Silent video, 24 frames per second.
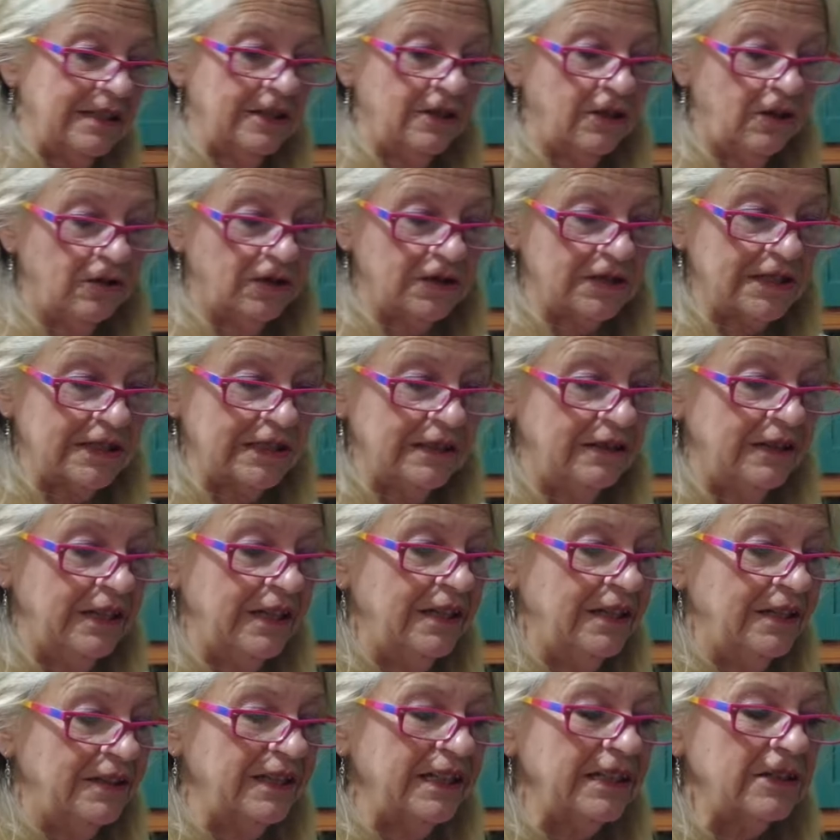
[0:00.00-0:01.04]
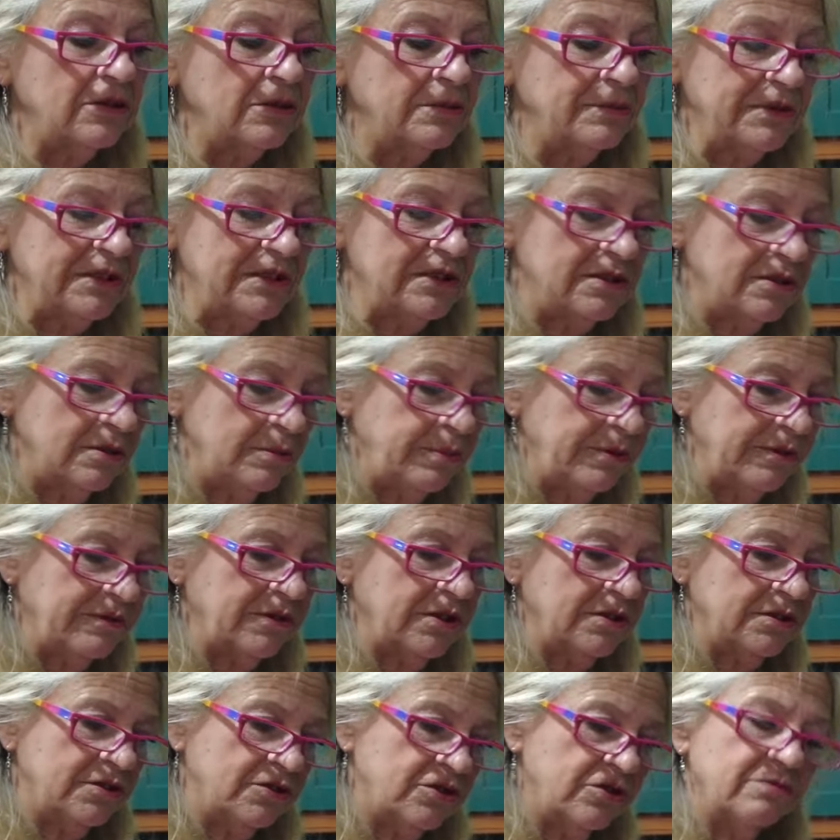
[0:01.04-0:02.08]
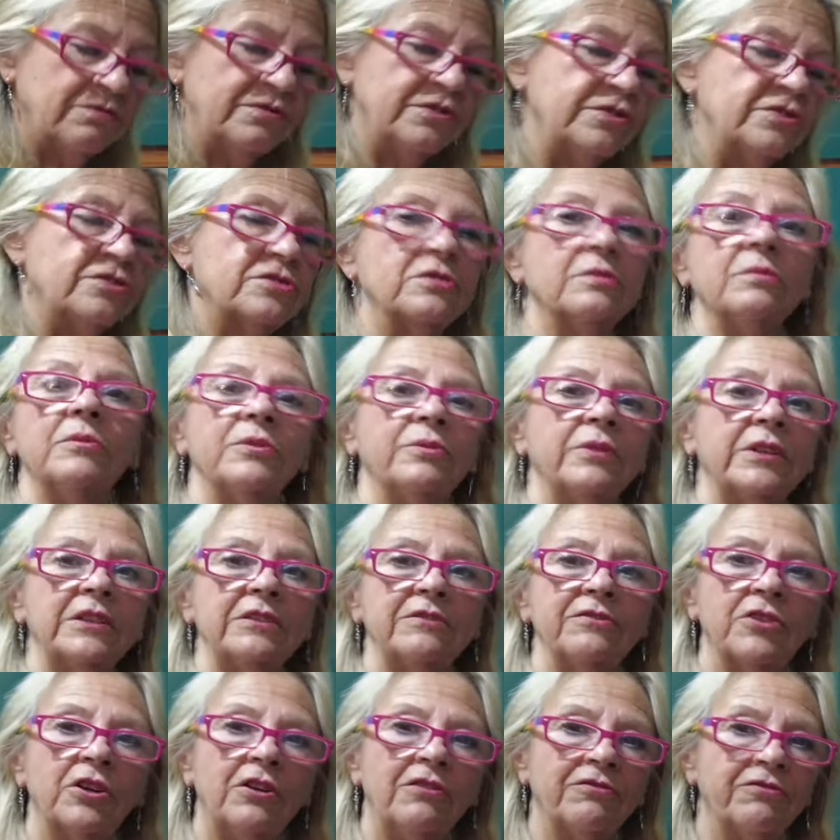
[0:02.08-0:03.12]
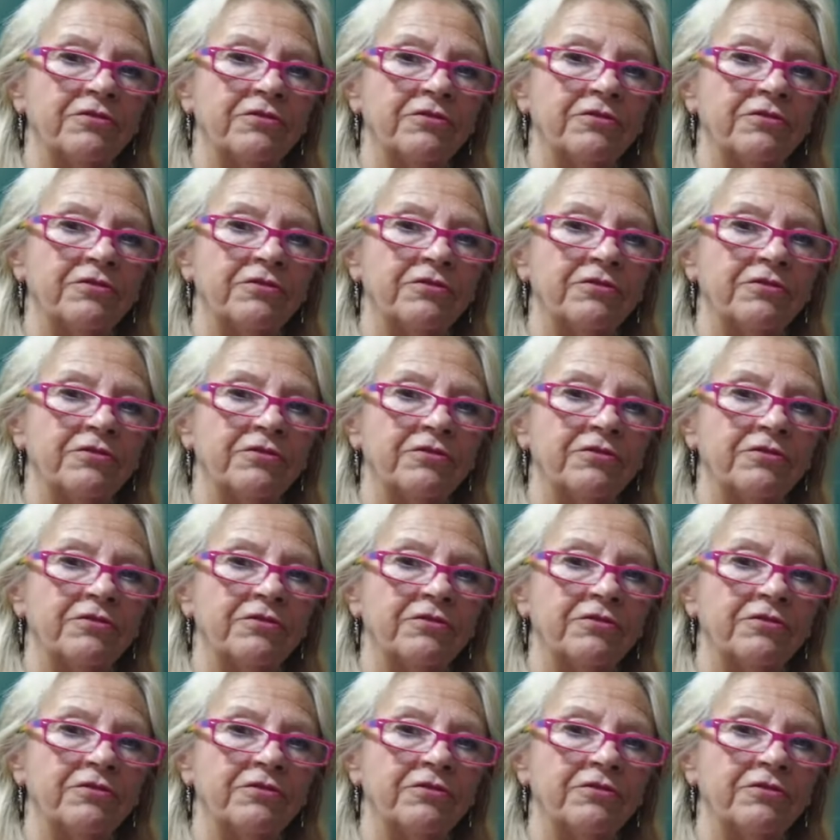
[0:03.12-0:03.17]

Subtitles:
cocktail. They're going to be super because during the summer when you've got